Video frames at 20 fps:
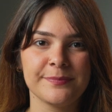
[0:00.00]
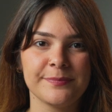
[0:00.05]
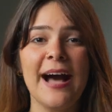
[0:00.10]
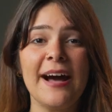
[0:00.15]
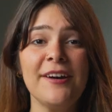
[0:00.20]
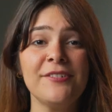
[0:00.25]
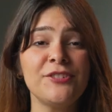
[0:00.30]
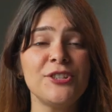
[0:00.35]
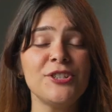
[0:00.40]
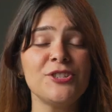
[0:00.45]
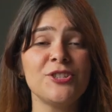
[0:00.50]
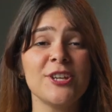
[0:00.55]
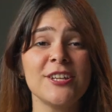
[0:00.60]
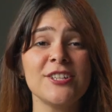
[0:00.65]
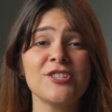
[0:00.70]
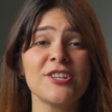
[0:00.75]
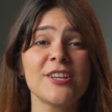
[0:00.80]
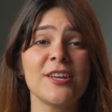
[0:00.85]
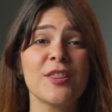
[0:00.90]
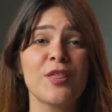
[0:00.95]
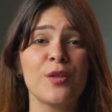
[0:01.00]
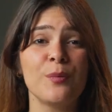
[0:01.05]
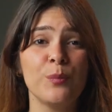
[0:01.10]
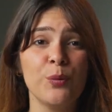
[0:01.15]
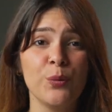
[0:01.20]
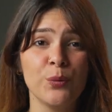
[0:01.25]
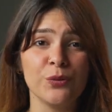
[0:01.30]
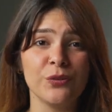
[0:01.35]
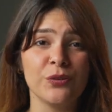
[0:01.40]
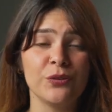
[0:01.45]
After changing the
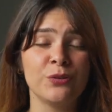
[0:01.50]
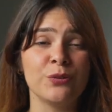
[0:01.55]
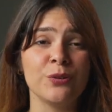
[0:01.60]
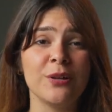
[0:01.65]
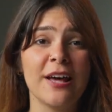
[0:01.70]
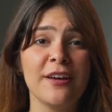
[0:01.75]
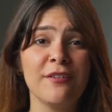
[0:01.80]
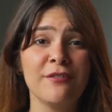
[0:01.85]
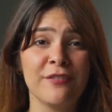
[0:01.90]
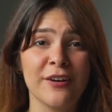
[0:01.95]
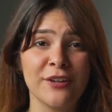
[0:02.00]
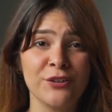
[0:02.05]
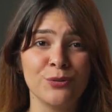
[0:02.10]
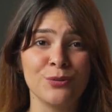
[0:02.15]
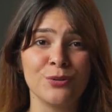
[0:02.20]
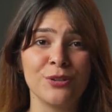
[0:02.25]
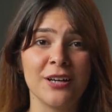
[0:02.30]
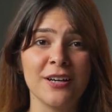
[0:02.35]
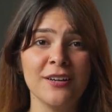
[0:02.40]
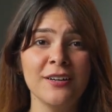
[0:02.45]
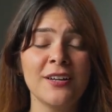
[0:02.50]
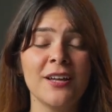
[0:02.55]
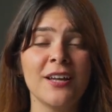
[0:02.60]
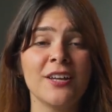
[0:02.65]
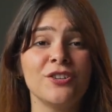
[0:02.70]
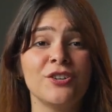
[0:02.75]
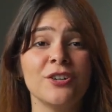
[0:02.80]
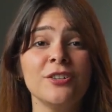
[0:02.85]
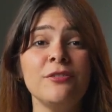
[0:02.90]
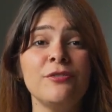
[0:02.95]
mode to Live Fattura,
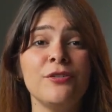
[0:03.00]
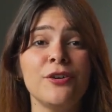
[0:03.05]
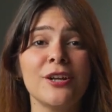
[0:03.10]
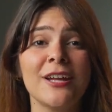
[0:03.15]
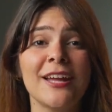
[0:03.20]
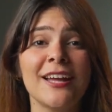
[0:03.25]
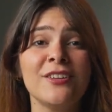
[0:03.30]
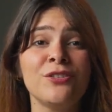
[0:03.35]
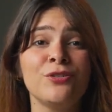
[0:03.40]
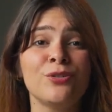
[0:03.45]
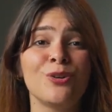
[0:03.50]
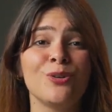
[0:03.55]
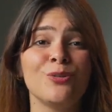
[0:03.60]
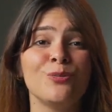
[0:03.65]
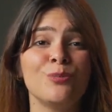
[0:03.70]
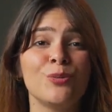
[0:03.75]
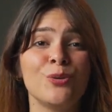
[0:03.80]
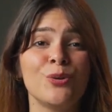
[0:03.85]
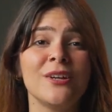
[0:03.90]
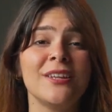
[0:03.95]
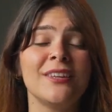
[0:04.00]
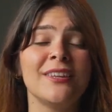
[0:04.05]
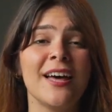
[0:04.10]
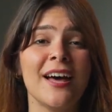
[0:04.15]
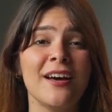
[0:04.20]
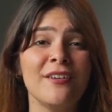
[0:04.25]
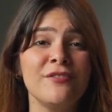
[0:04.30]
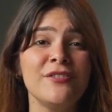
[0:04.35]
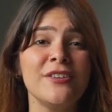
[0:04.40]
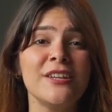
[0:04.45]
don't forget to onboard
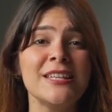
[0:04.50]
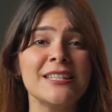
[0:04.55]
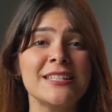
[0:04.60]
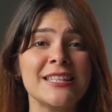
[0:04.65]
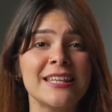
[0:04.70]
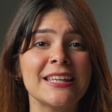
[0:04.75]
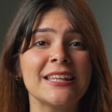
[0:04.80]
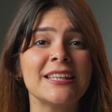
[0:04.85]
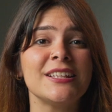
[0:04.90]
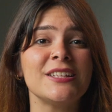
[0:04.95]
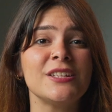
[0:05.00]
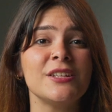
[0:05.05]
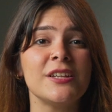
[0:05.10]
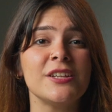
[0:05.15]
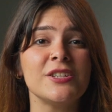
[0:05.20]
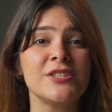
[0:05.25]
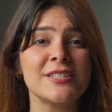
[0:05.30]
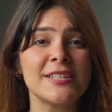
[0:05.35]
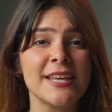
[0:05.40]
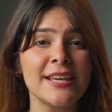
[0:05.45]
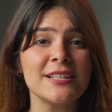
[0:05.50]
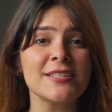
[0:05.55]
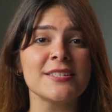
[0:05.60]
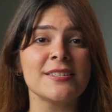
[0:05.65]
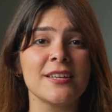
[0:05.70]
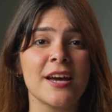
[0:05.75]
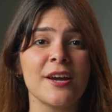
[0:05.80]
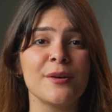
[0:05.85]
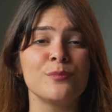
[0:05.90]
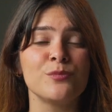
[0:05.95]
every single sales
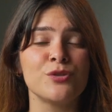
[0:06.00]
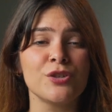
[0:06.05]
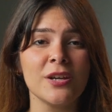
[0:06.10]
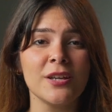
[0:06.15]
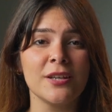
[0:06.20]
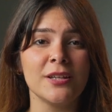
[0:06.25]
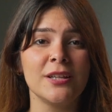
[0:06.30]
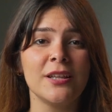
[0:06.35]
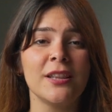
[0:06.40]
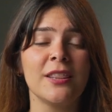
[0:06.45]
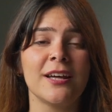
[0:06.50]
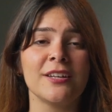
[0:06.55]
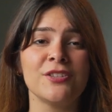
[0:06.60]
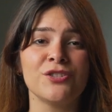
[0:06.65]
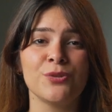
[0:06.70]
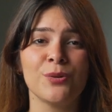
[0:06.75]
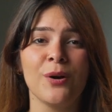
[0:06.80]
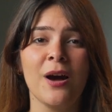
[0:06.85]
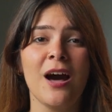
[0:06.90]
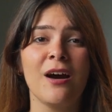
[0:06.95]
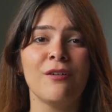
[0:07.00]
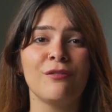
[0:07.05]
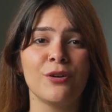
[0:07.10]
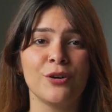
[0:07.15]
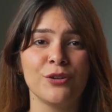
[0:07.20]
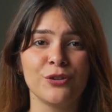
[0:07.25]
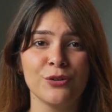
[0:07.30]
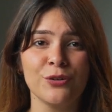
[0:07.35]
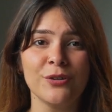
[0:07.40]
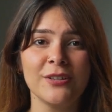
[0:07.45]
type journal that you have
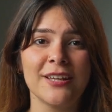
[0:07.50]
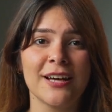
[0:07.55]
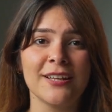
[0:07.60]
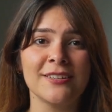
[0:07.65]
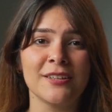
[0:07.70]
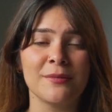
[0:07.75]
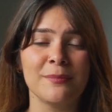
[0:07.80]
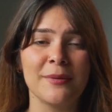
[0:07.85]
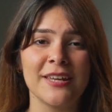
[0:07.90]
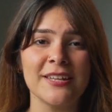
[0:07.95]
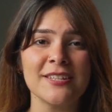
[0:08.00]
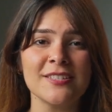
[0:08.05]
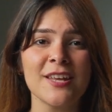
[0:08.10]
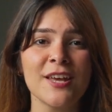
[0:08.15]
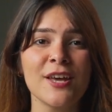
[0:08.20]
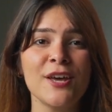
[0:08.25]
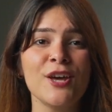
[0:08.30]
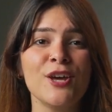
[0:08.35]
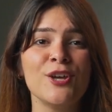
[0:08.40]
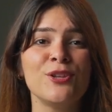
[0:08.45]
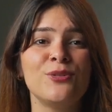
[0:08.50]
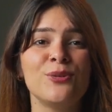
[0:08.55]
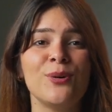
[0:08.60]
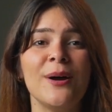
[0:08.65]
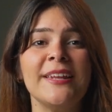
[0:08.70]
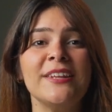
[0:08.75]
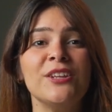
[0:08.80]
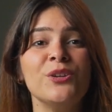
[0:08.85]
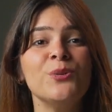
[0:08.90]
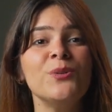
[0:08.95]
on your database to
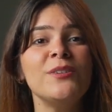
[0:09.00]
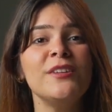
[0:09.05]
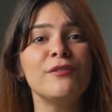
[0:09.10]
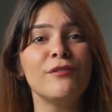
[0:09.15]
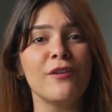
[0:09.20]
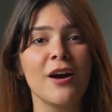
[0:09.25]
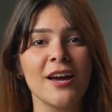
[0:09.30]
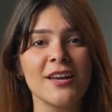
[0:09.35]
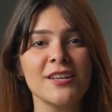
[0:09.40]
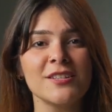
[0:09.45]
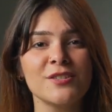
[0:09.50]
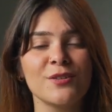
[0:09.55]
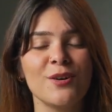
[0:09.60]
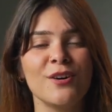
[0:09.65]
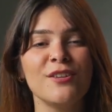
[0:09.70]
a new device